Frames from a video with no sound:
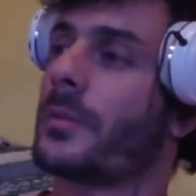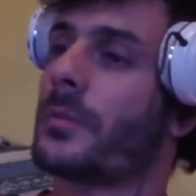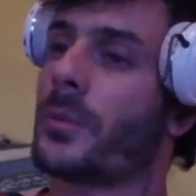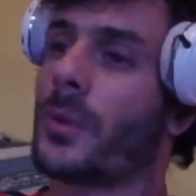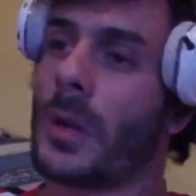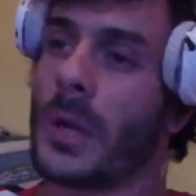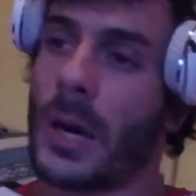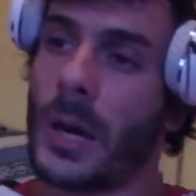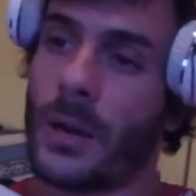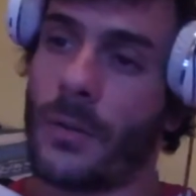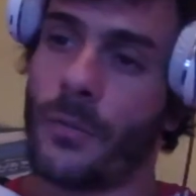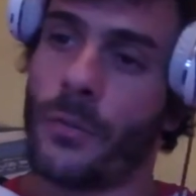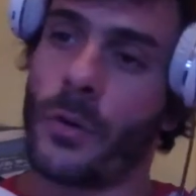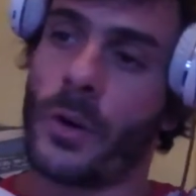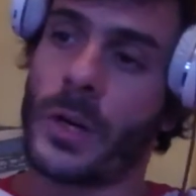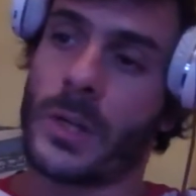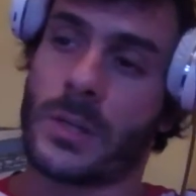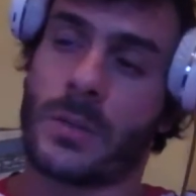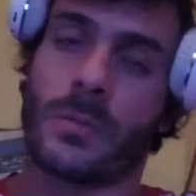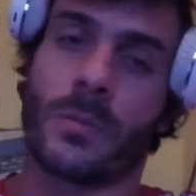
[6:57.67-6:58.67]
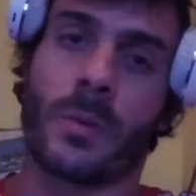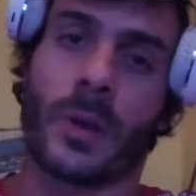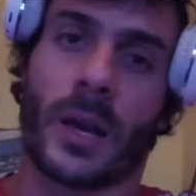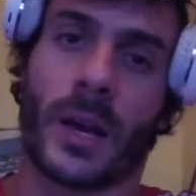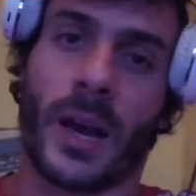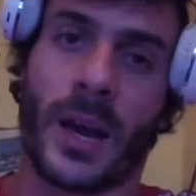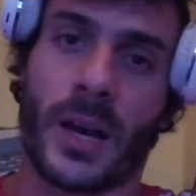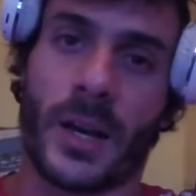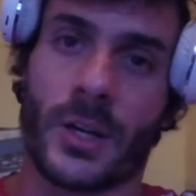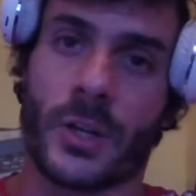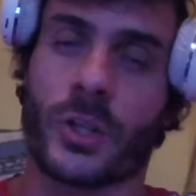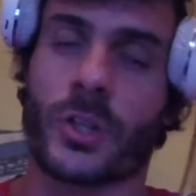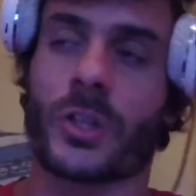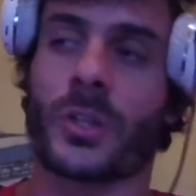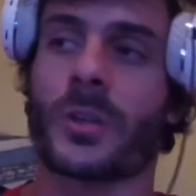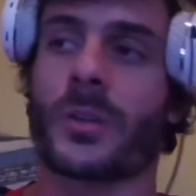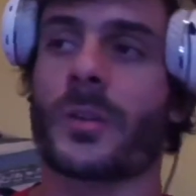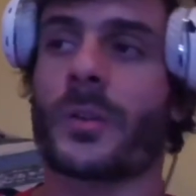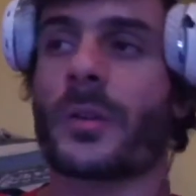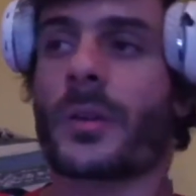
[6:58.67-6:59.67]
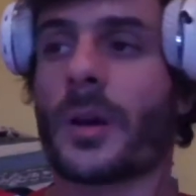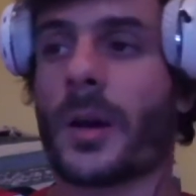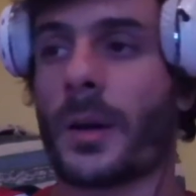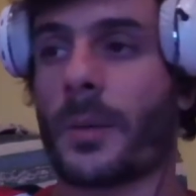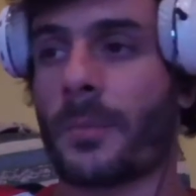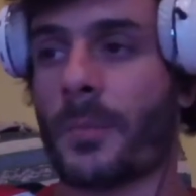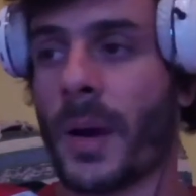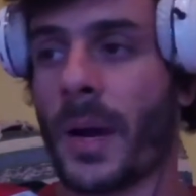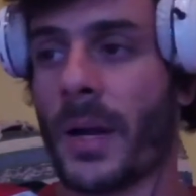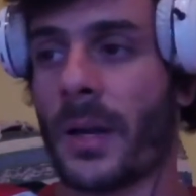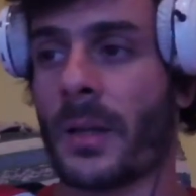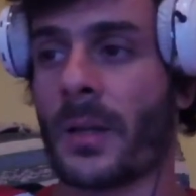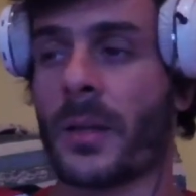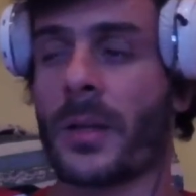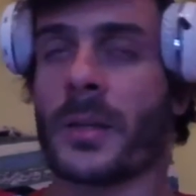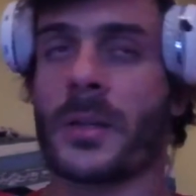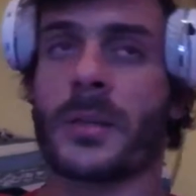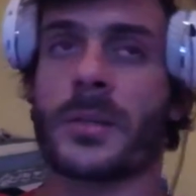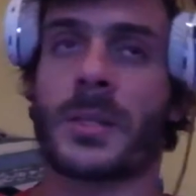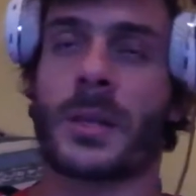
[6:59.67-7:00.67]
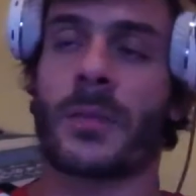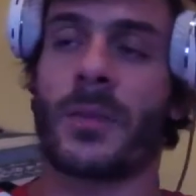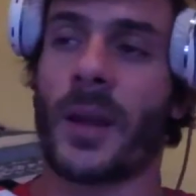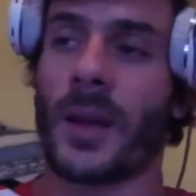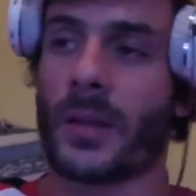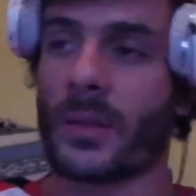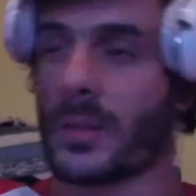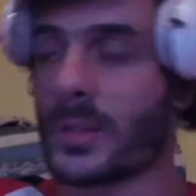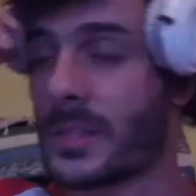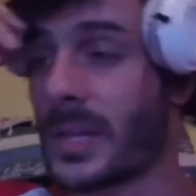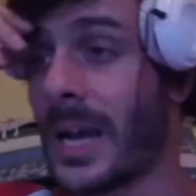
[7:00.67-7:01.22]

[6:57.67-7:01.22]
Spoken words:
we gotta focus on the cash, money, and stuff like this.